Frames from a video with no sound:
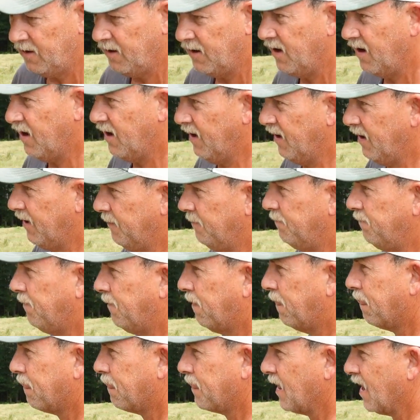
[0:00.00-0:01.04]

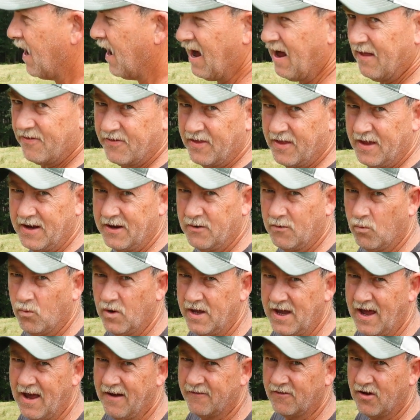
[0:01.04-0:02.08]
I think
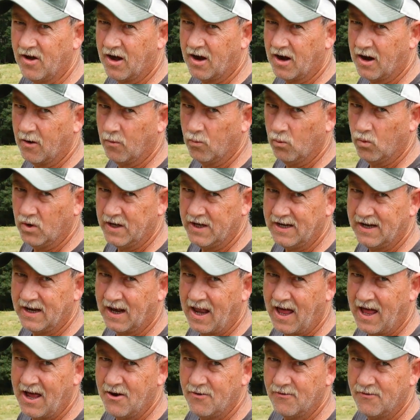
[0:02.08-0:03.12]
we have got our weed
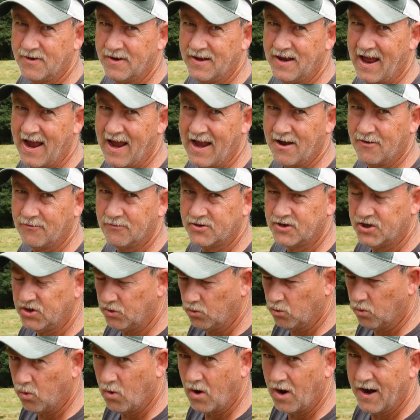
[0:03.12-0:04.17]
load down to
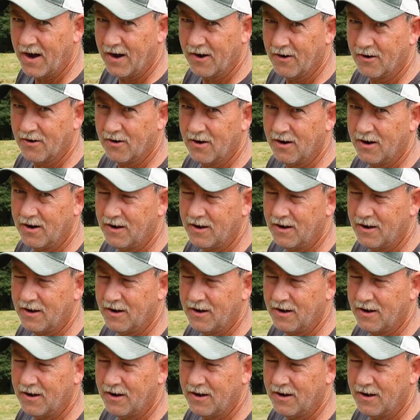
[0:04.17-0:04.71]
where